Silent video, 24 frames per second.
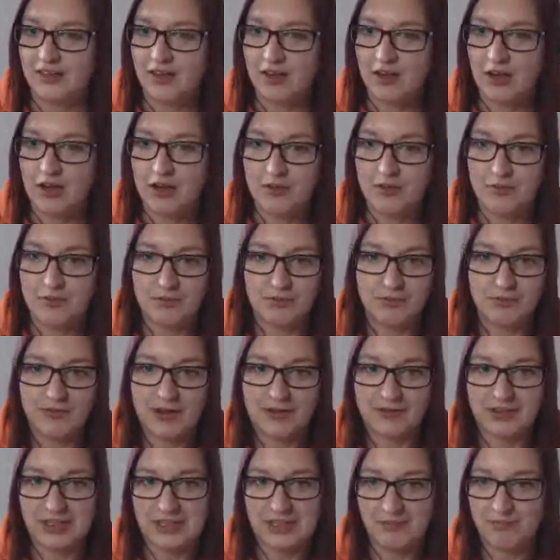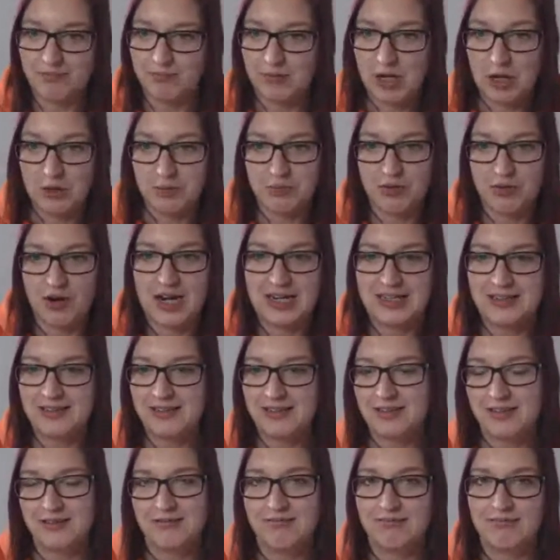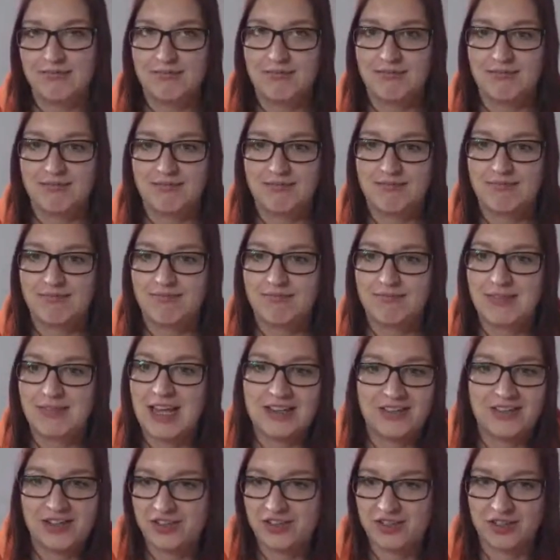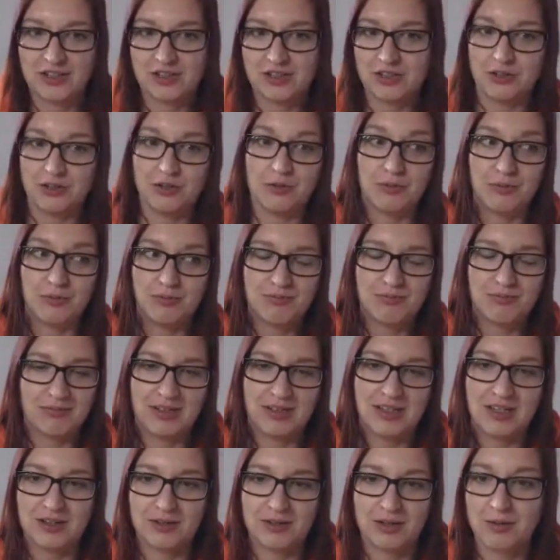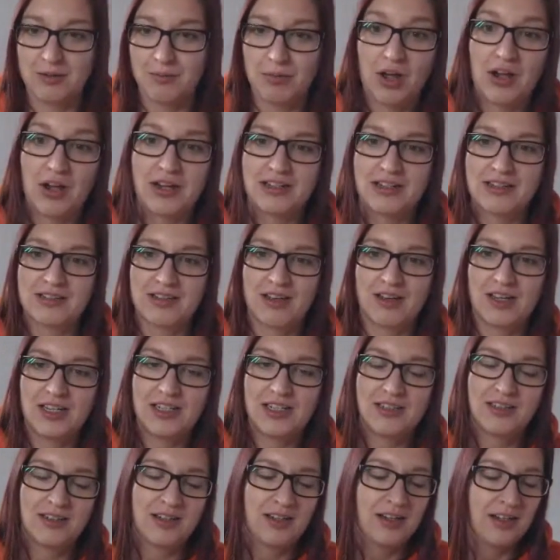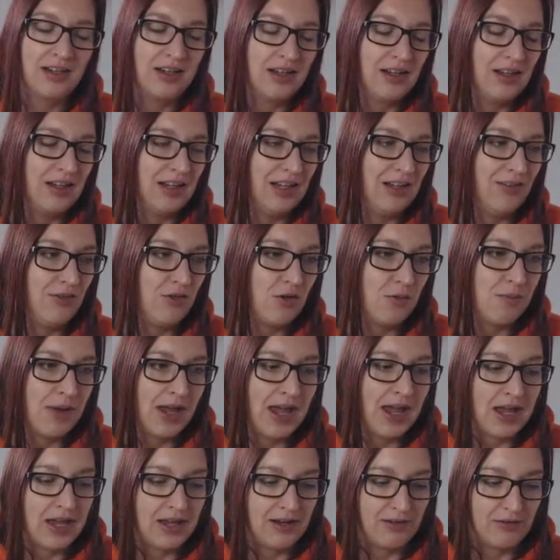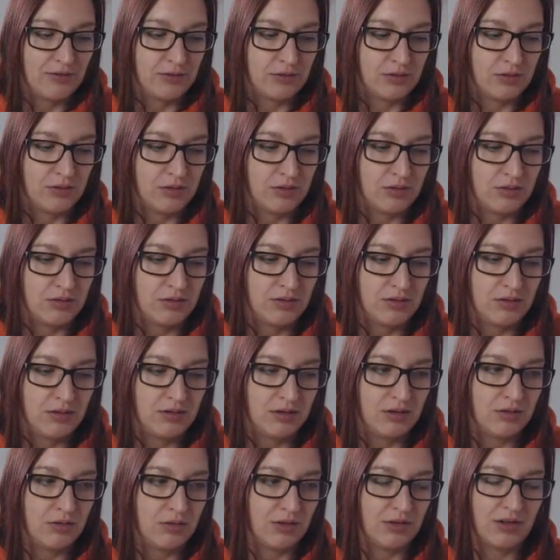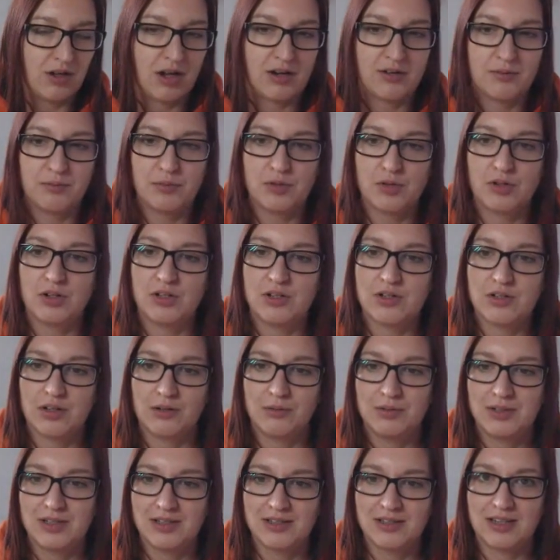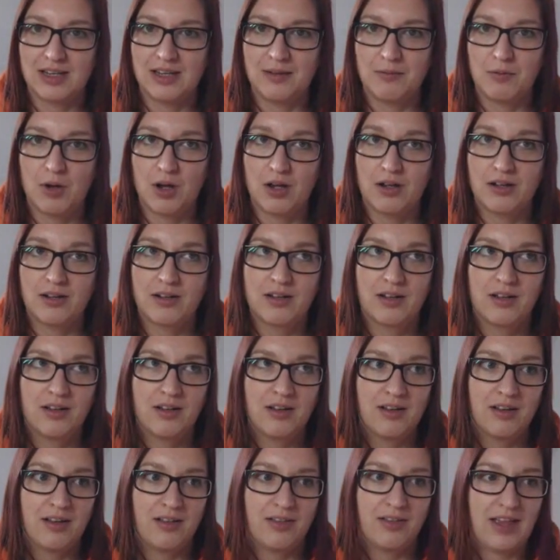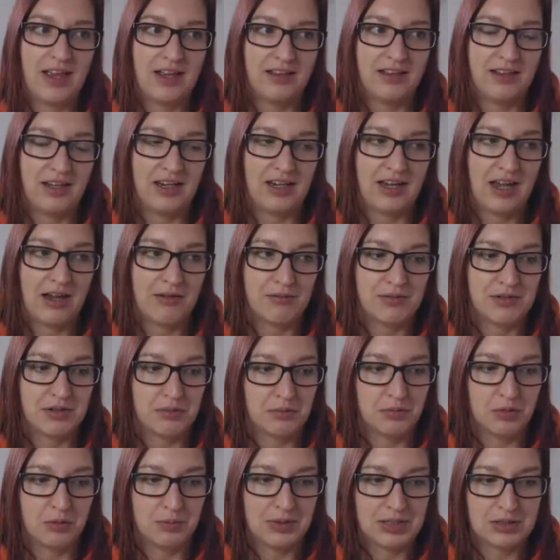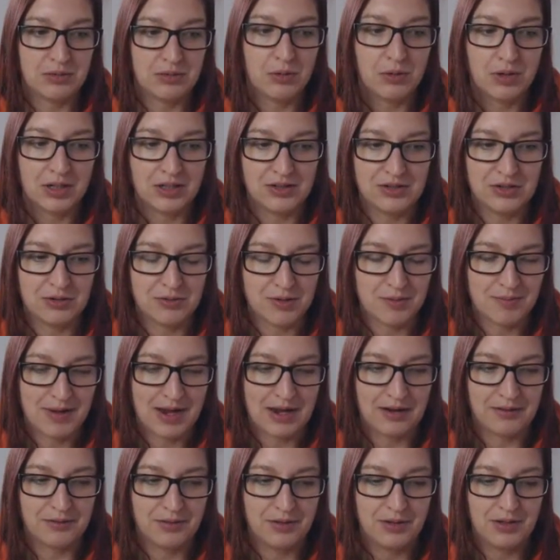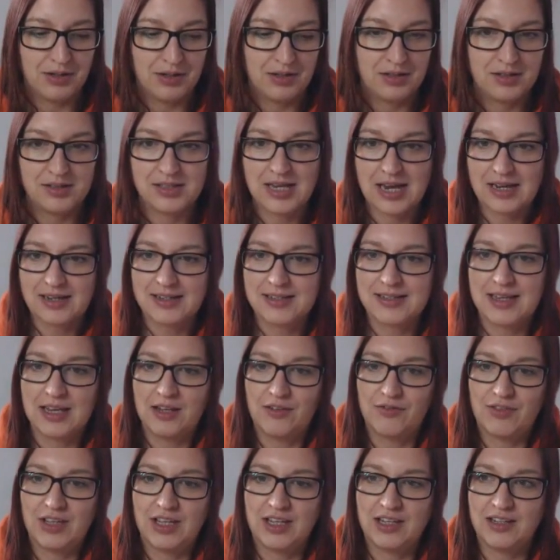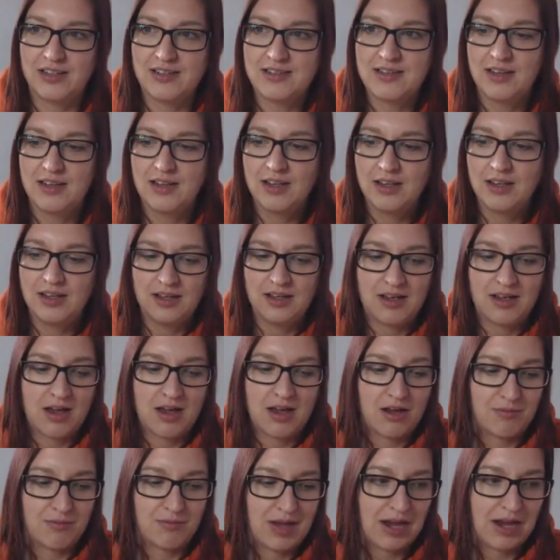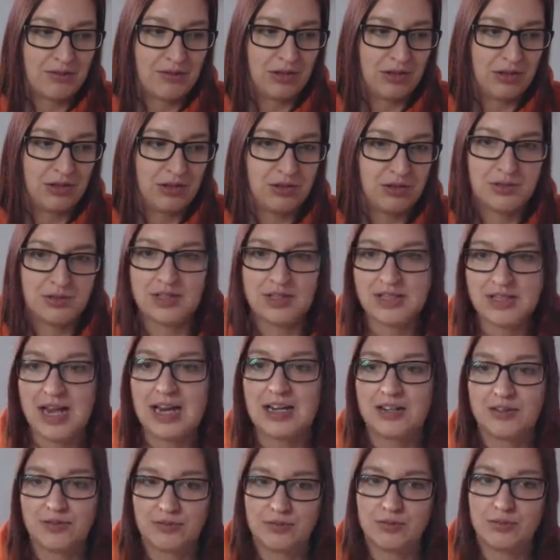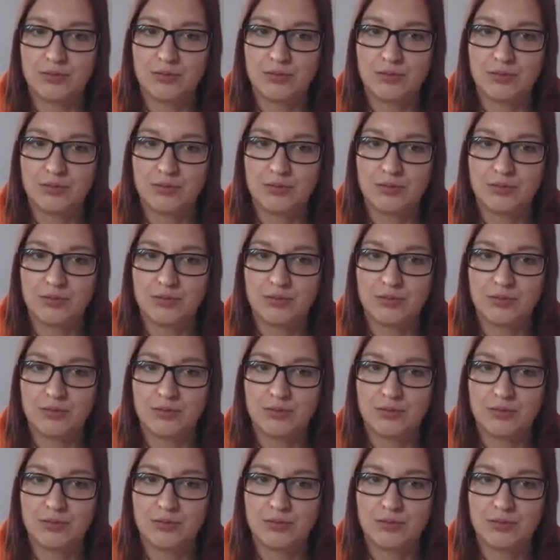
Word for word: um, very low priced, they're just going to do the compliance side. If you're paying for kind of more consultancy work, then the accountant will be talking to you about tax savings, um, how you can use the tax